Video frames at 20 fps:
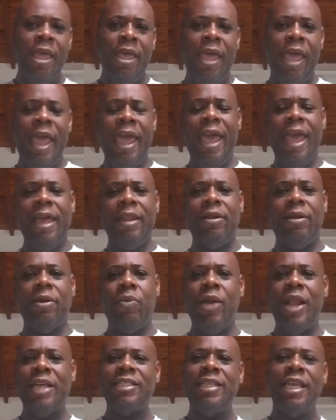And
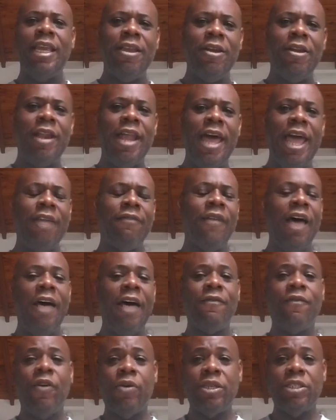when I say in your life, I
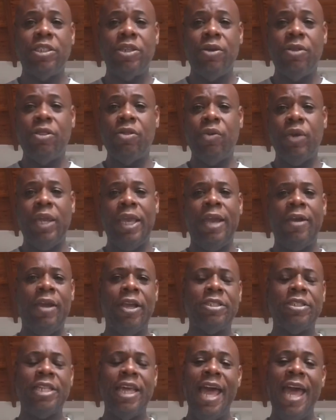focus on three
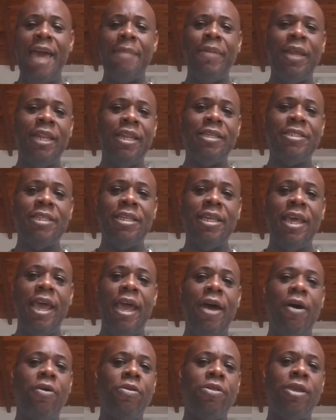areas: happiness,
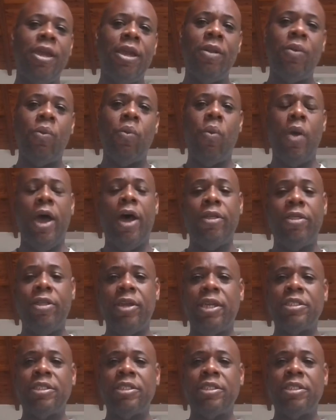health, and wealth.